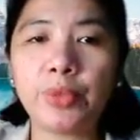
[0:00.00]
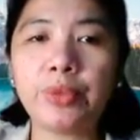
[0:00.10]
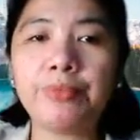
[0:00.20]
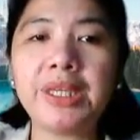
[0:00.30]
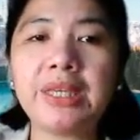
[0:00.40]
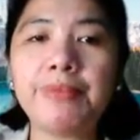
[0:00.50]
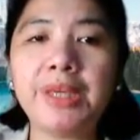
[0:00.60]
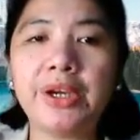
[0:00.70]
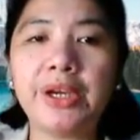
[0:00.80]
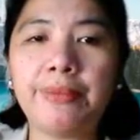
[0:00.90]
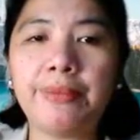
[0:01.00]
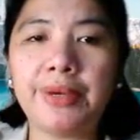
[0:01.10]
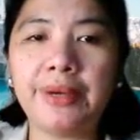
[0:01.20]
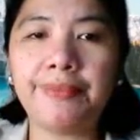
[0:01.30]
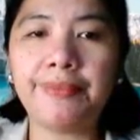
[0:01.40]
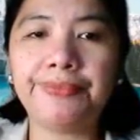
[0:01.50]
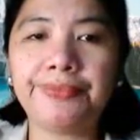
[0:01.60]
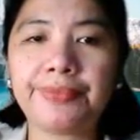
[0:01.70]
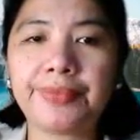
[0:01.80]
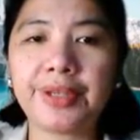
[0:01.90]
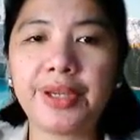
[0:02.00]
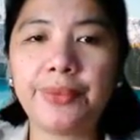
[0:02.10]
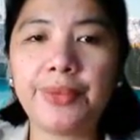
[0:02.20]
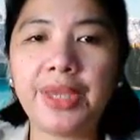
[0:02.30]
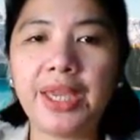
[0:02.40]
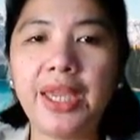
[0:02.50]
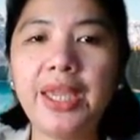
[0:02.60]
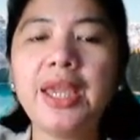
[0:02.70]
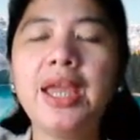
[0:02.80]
will be the bigger number. Okay?